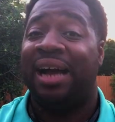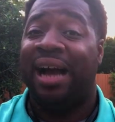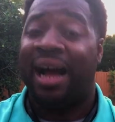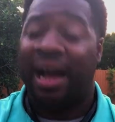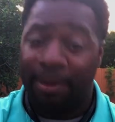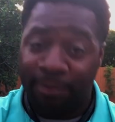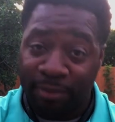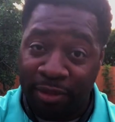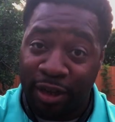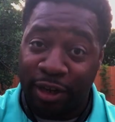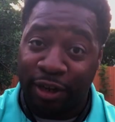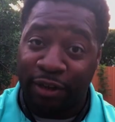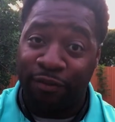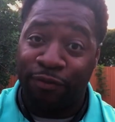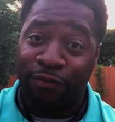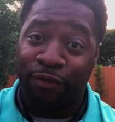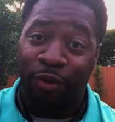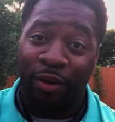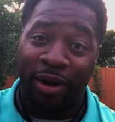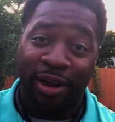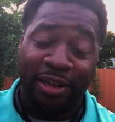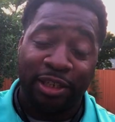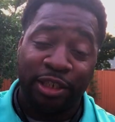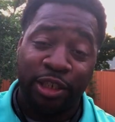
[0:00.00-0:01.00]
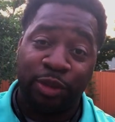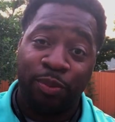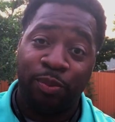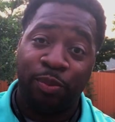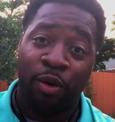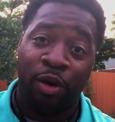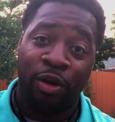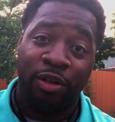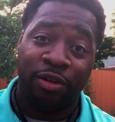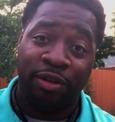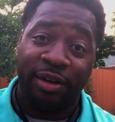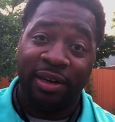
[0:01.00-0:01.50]
I'm looking for a
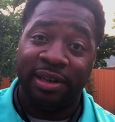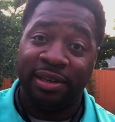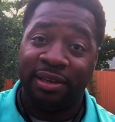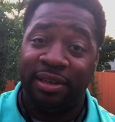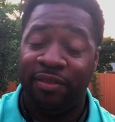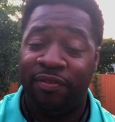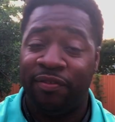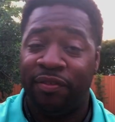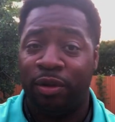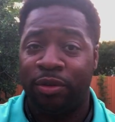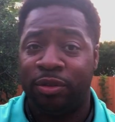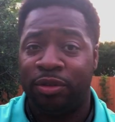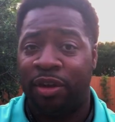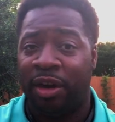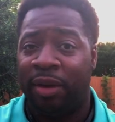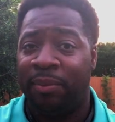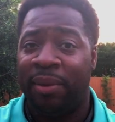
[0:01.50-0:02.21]
smaller ND filter.